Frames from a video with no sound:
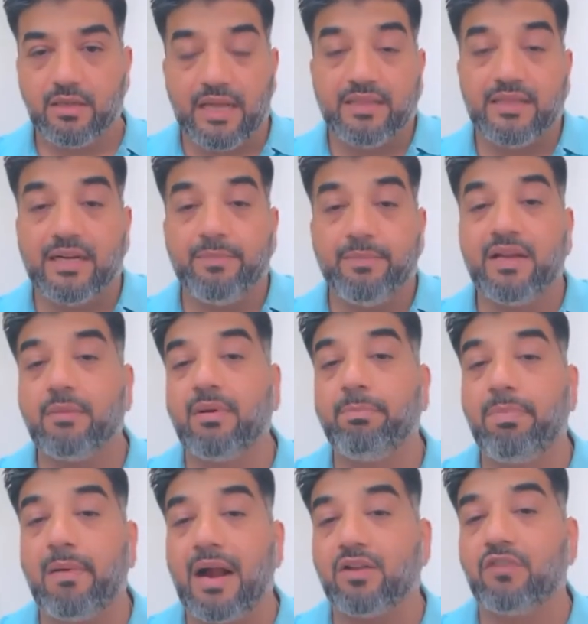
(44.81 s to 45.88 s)
And that become a
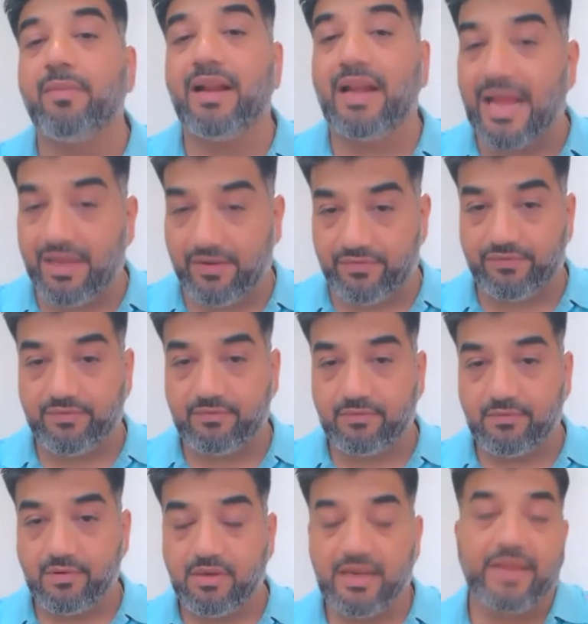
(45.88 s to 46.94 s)
part of my life.
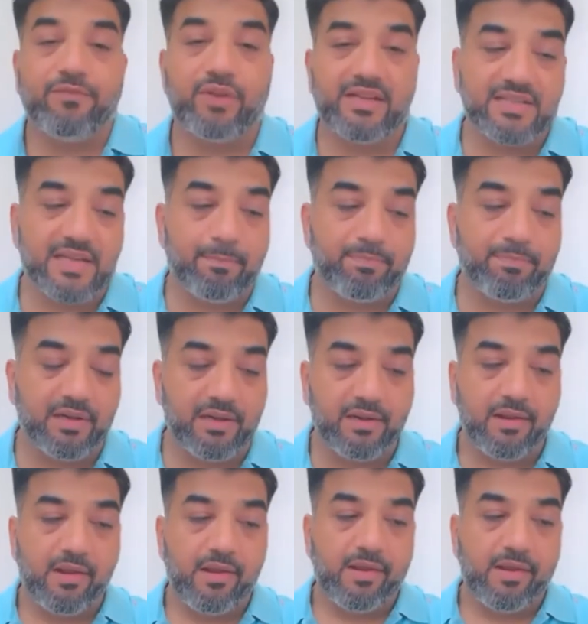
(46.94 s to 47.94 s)
Like for example,